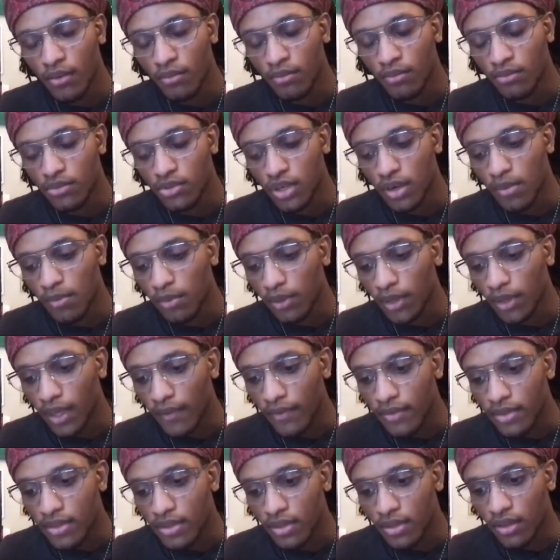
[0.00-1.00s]
Trump
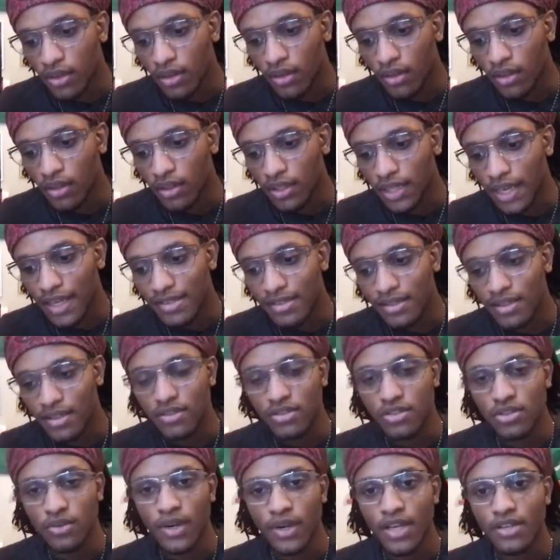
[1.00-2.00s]
left, and that's the
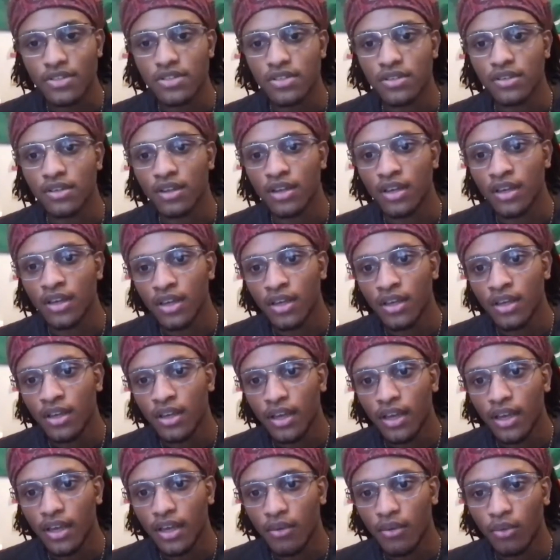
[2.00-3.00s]
insurrection.
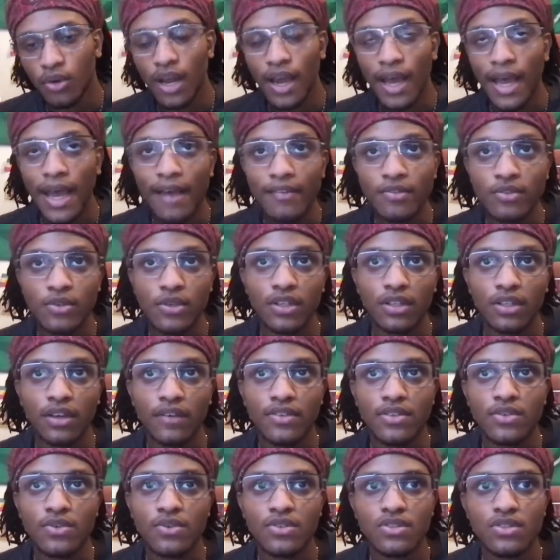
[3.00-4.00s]
And when I after he left,
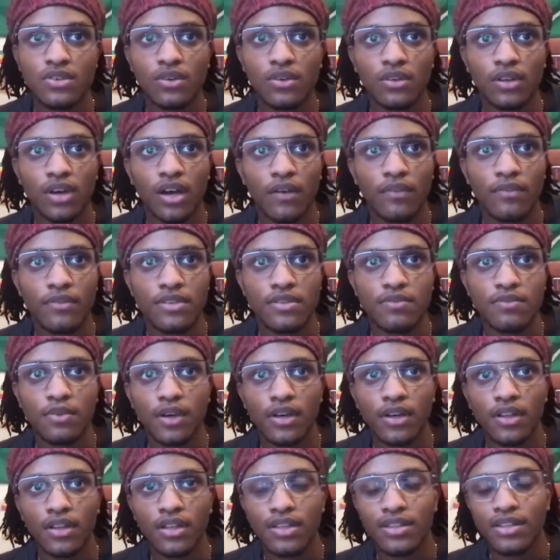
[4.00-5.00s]
he was still in office,
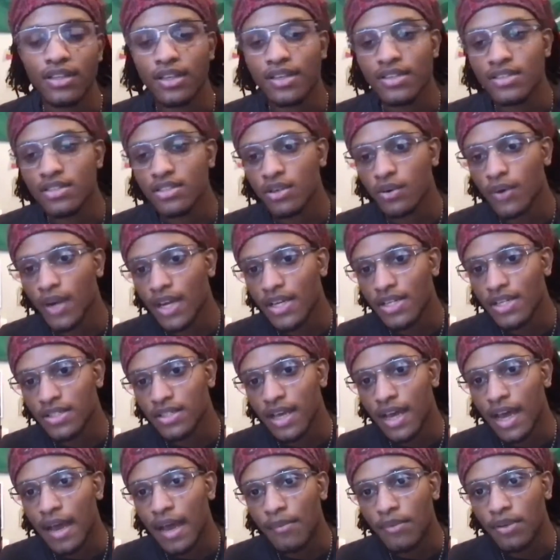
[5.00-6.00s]
but the insurrection that
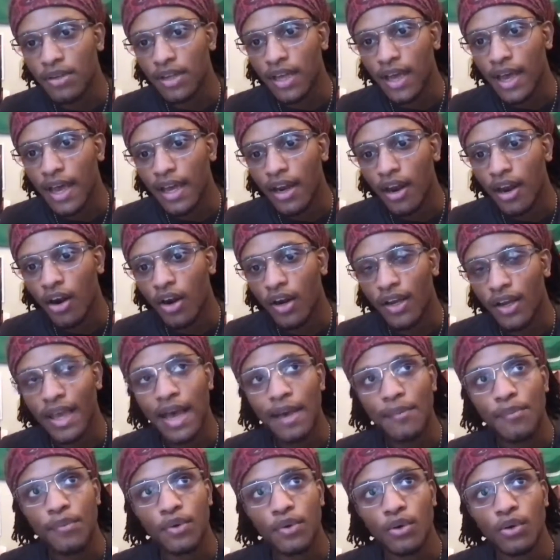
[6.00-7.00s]
happened at our
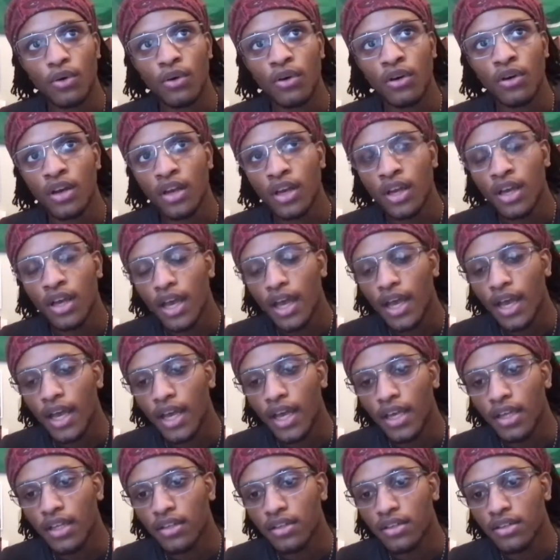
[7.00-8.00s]
Capitol,
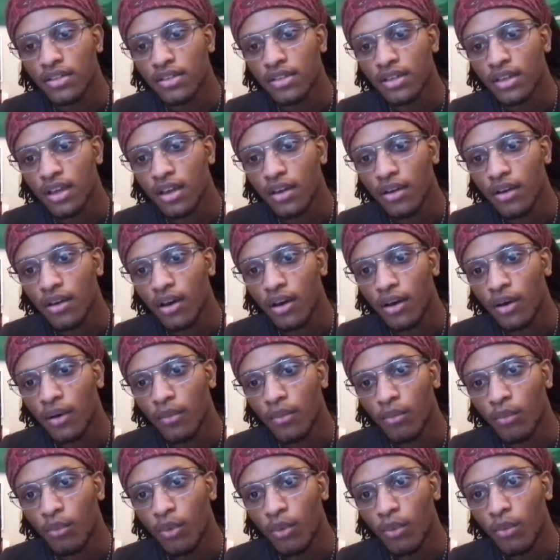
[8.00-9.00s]
and
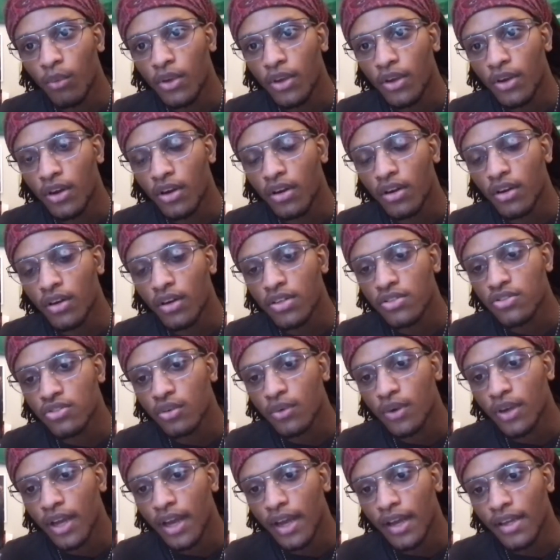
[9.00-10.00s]
what were your initial
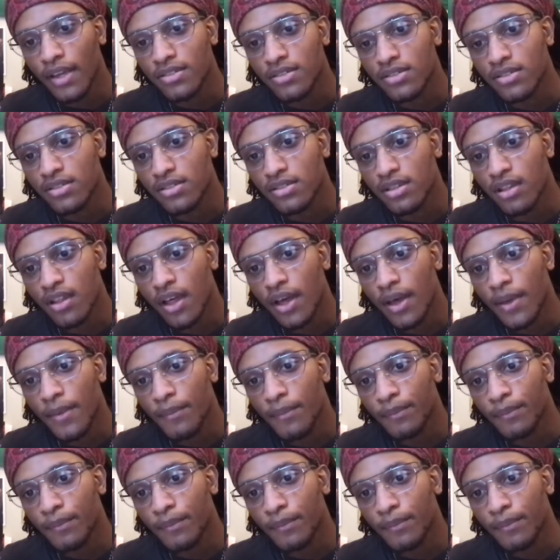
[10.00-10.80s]
reactions to that?